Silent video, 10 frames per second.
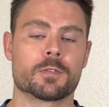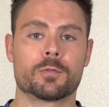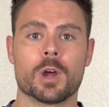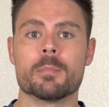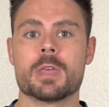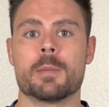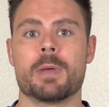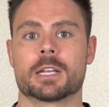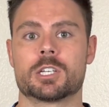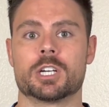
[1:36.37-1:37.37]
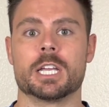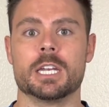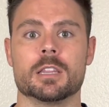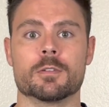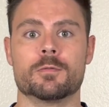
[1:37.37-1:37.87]
from that bacteria
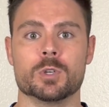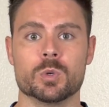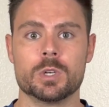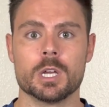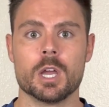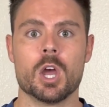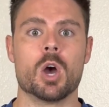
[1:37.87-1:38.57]
eating the food,